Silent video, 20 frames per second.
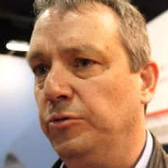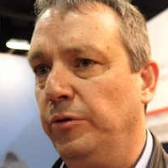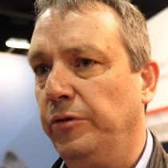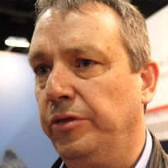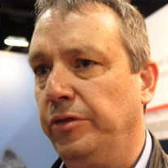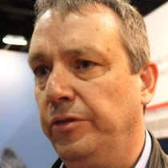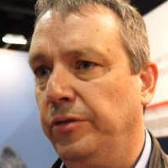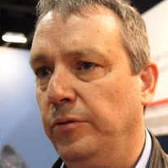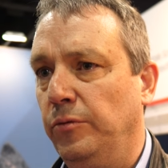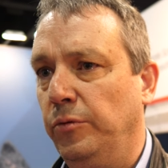
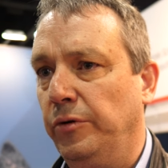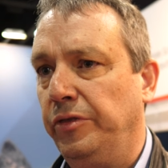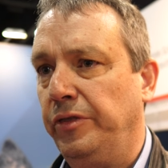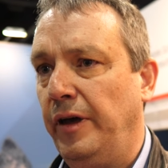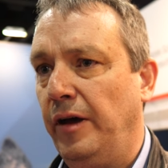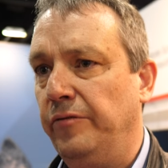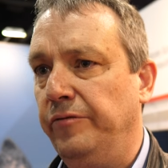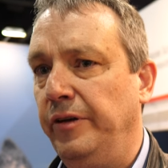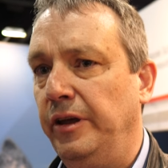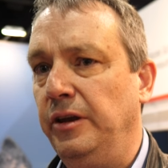with
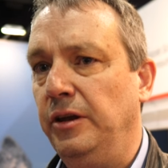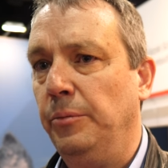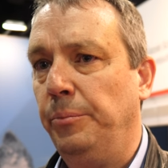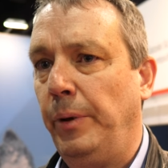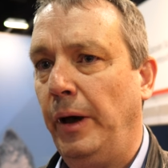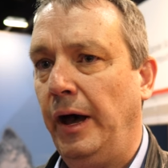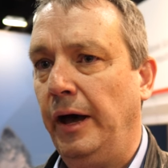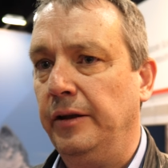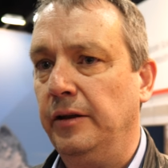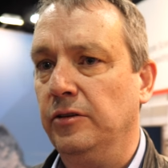our vendor
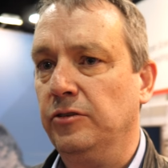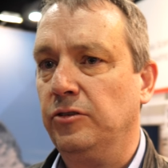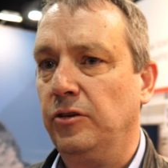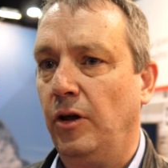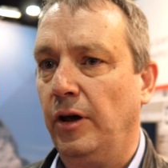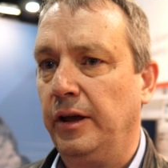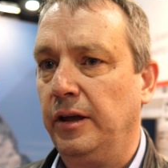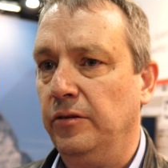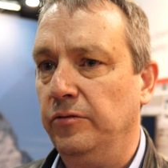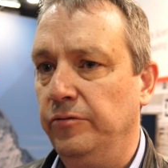partners
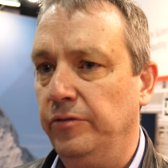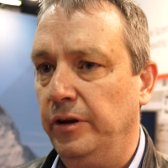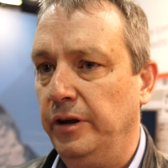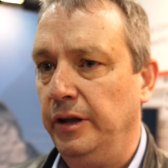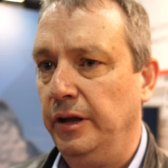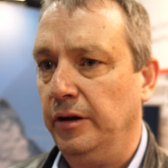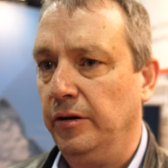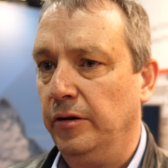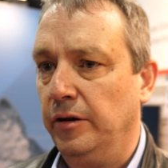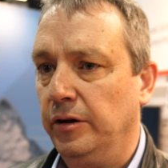like
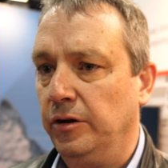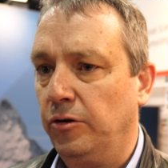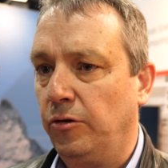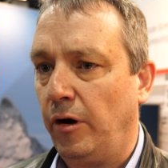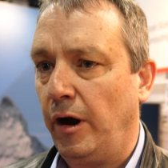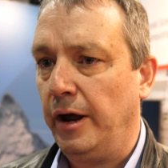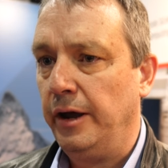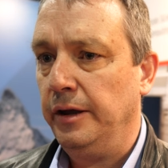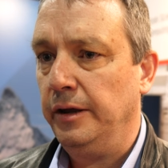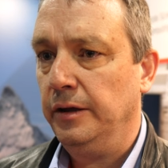NVIDIA and
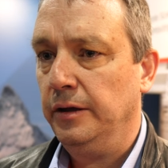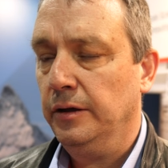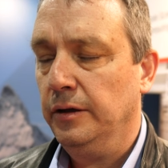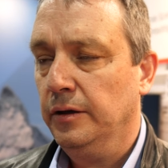Cray.